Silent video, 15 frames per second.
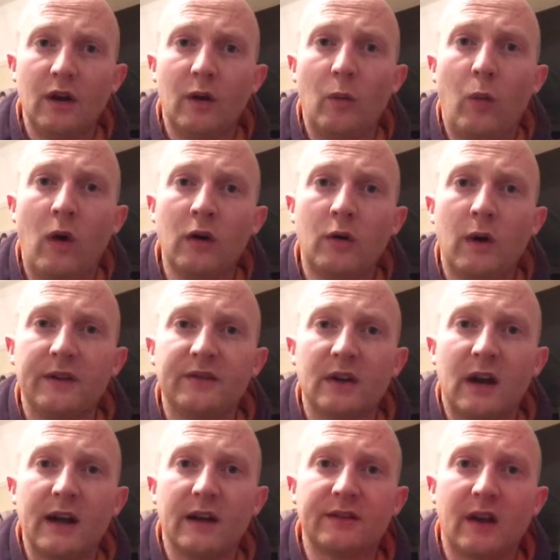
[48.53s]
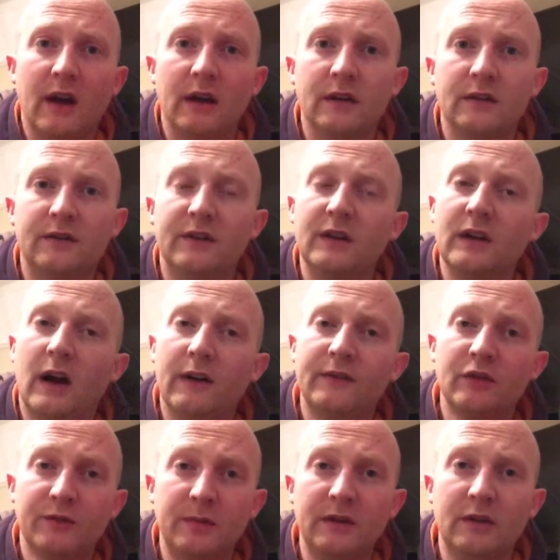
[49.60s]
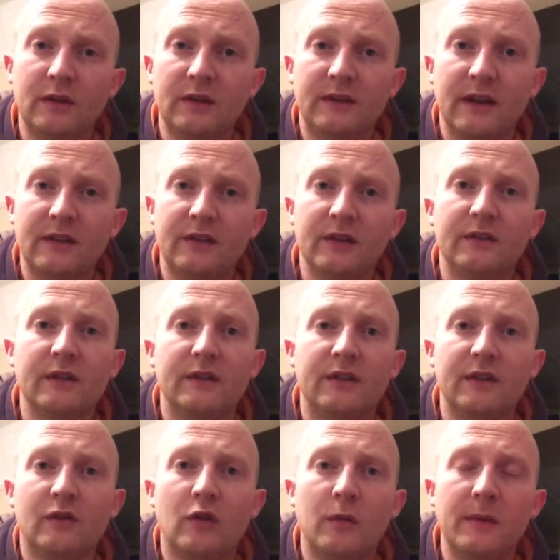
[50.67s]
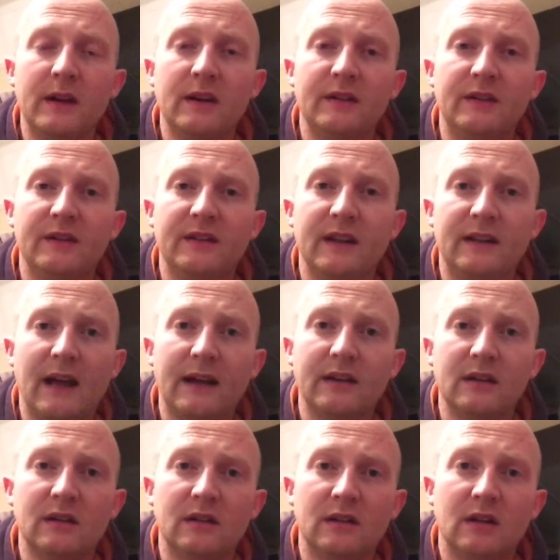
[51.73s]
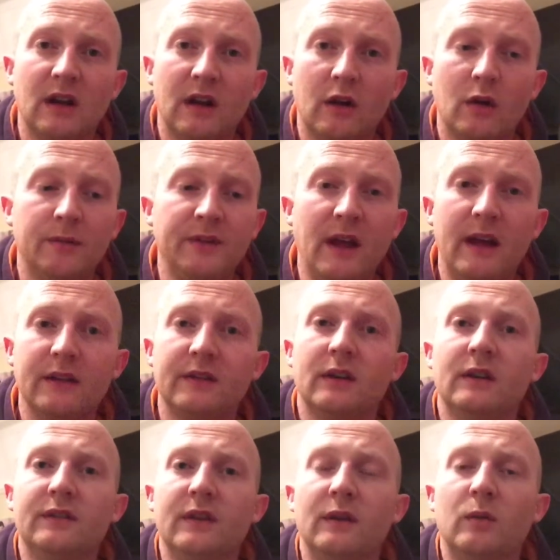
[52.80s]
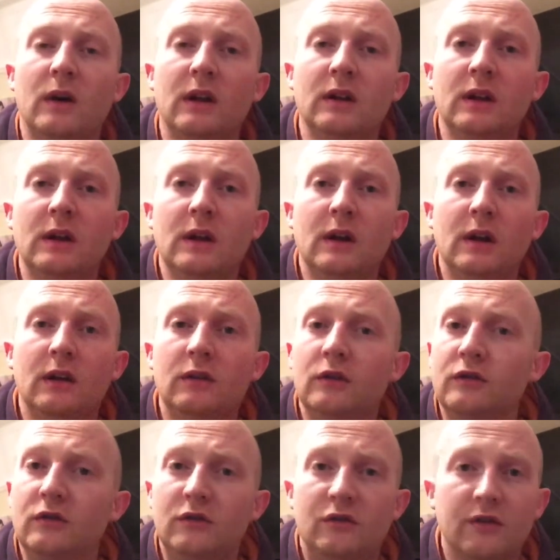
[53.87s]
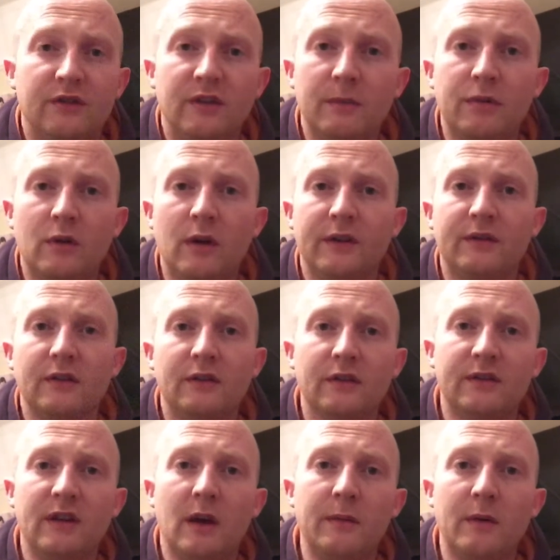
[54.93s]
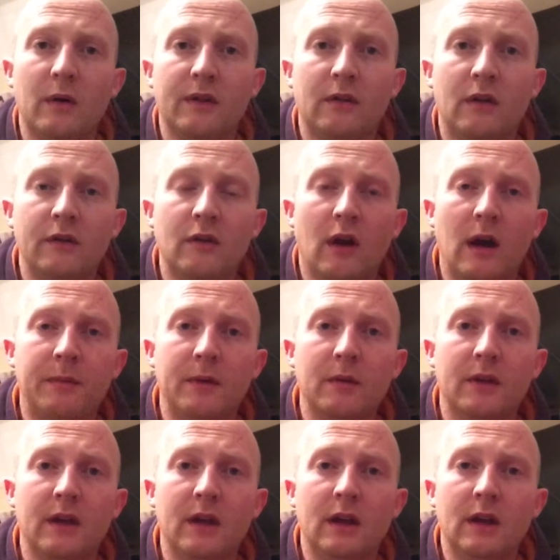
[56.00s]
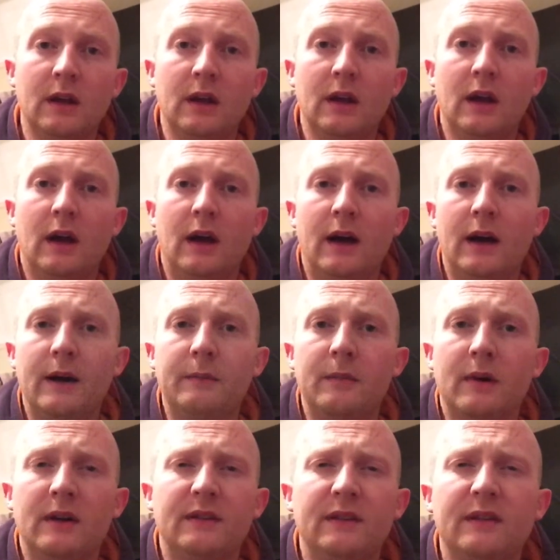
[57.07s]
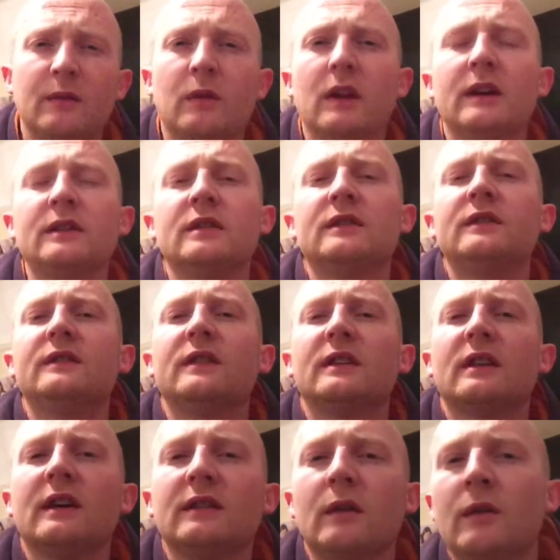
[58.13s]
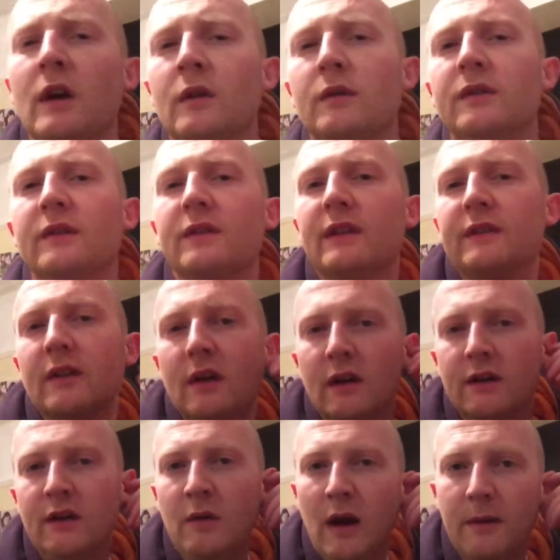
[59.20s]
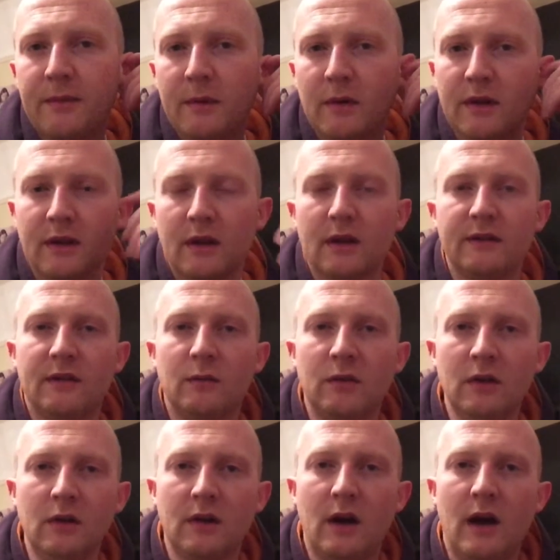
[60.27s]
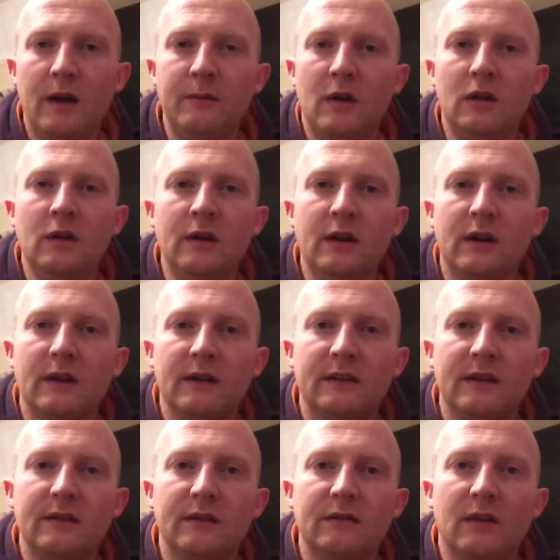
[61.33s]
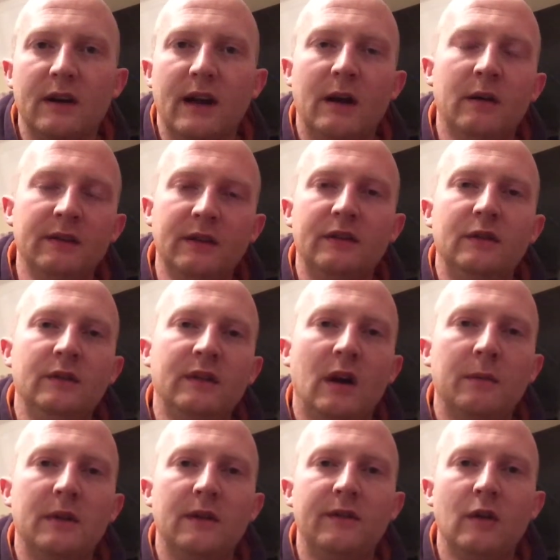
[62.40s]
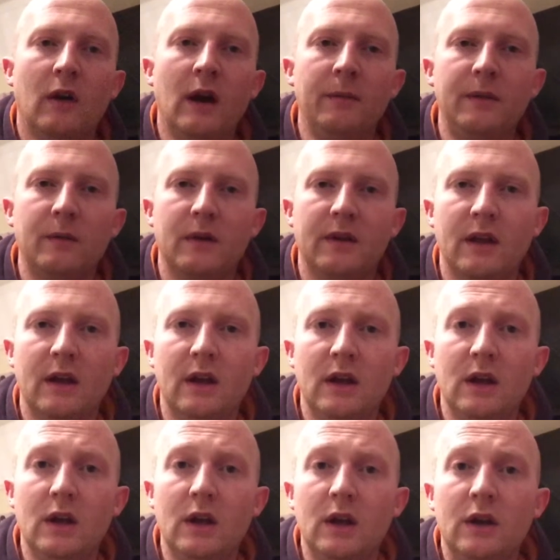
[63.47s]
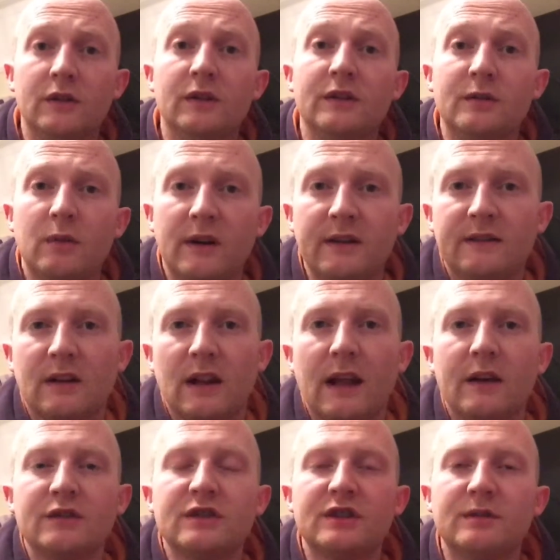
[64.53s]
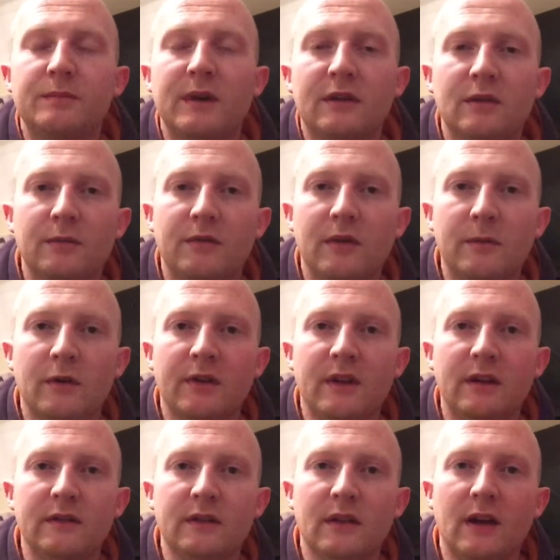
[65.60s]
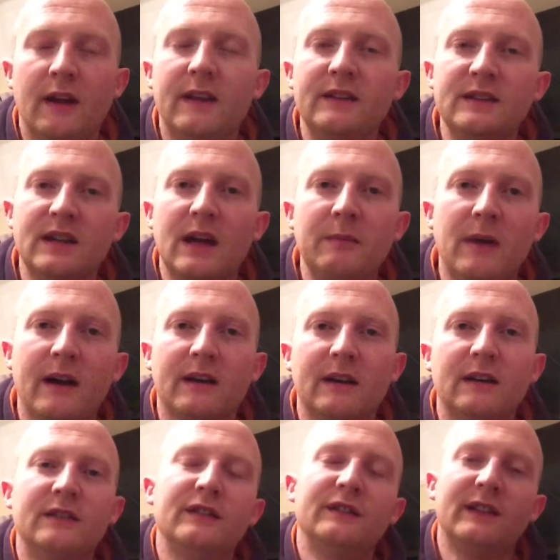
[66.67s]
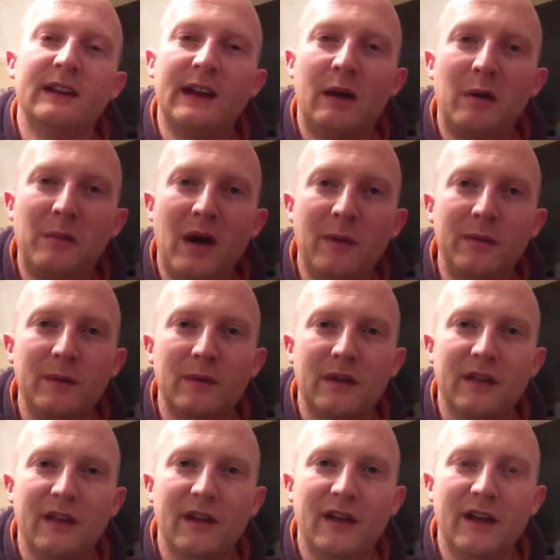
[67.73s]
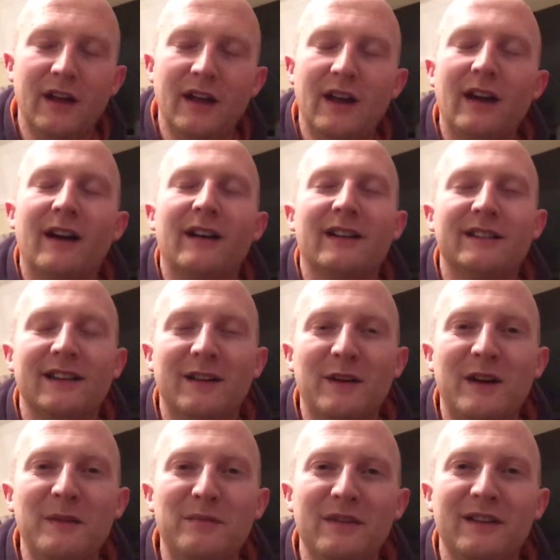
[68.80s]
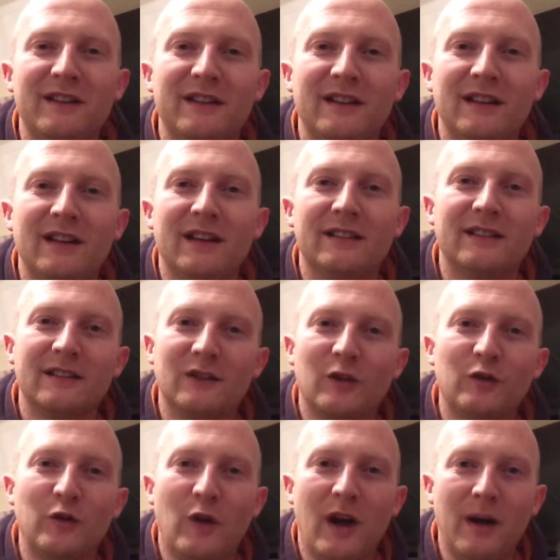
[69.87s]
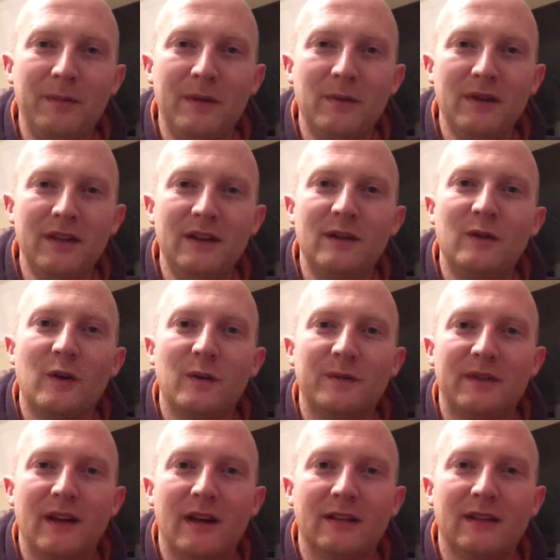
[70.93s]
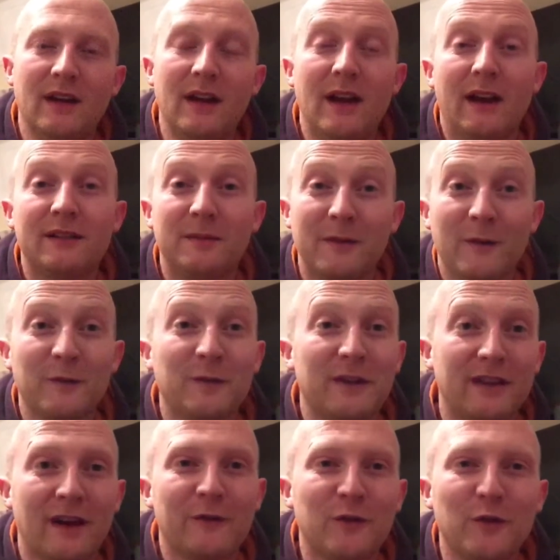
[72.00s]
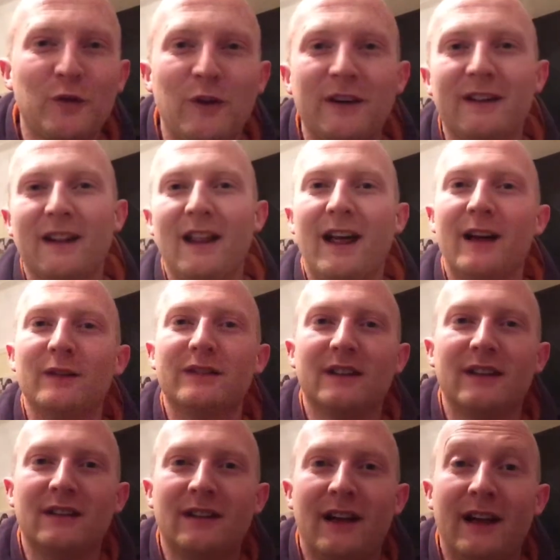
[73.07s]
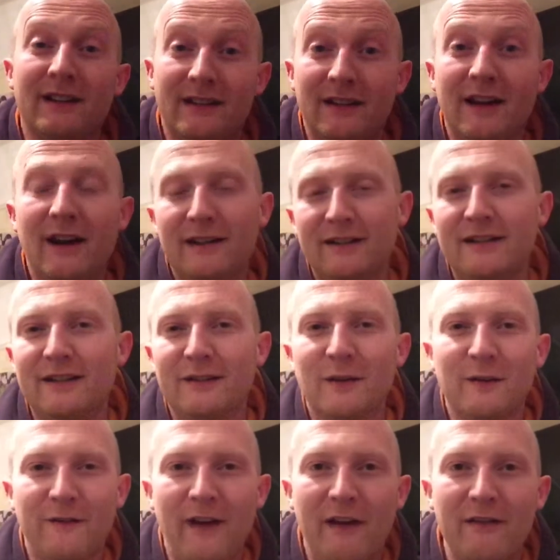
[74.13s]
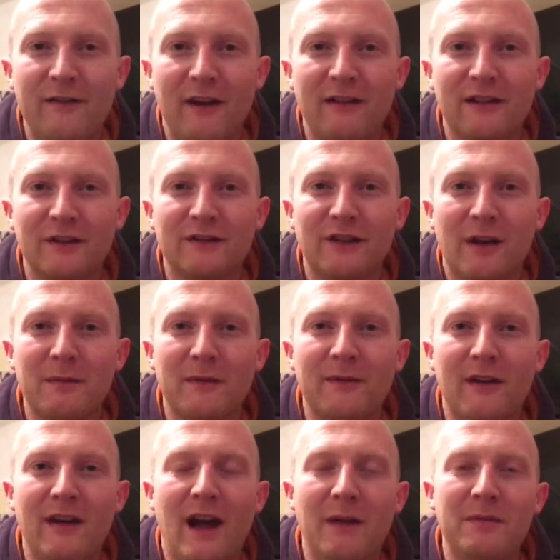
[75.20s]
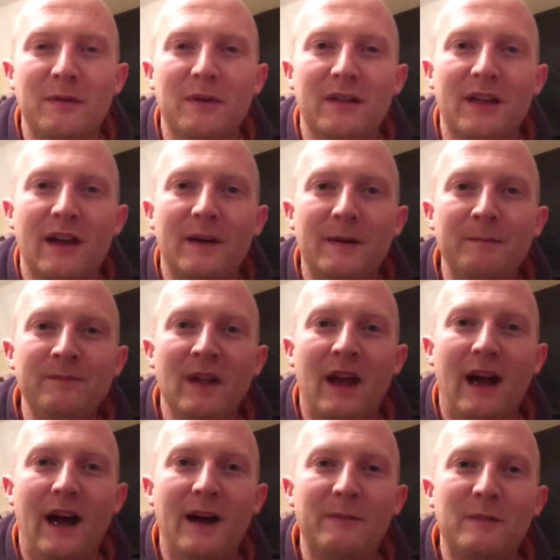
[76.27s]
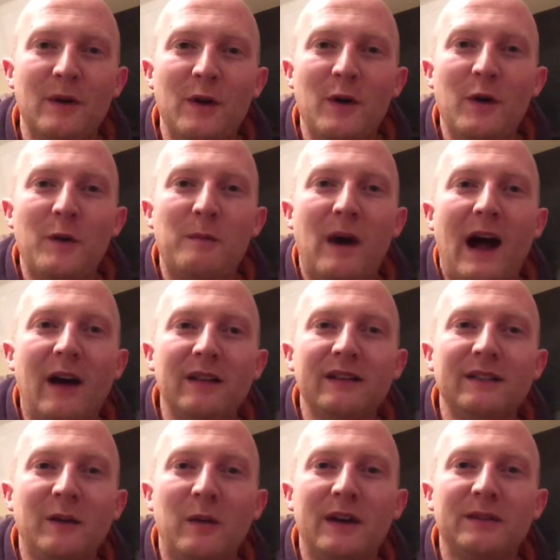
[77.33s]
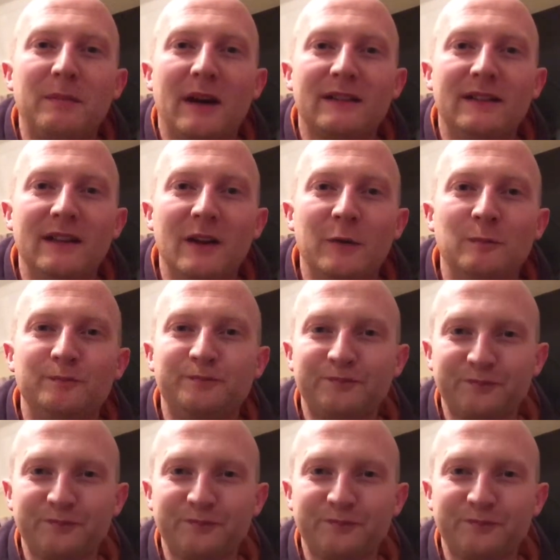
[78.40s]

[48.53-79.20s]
one question I ask her, she, I've just been doing the dishes and she's come in and she said, Dad, can I go upstairs? And I said, Well, just simple question, just tell me whether or not you're happy with it. Um, and she said, well, I, she says, I don't know. She says, are you happy with it? And I said, well, look, I'm not looking at the dishes right now. I said, you tell me if you're happy it. So she went into the lounge and she picked up three more things. And then she came back and she said, now I'm happy with it. And I said, okay, brilliant. So as long as you're happy with it, you go upstairs. To be honest with you, I've just gone in the lounge and actually I, she's done a very, very good job. I'm very happy with it. Um, but how this equates back to you.